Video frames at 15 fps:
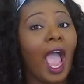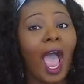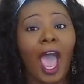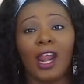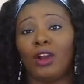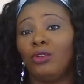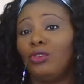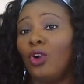
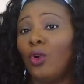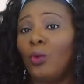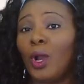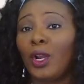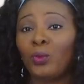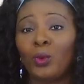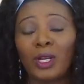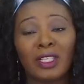I don't know
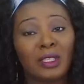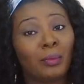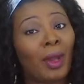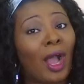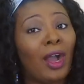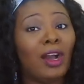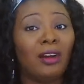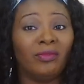what it was
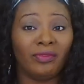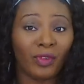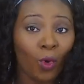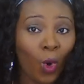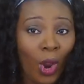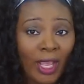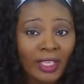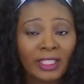about her
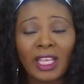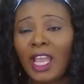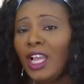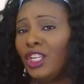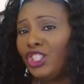voice.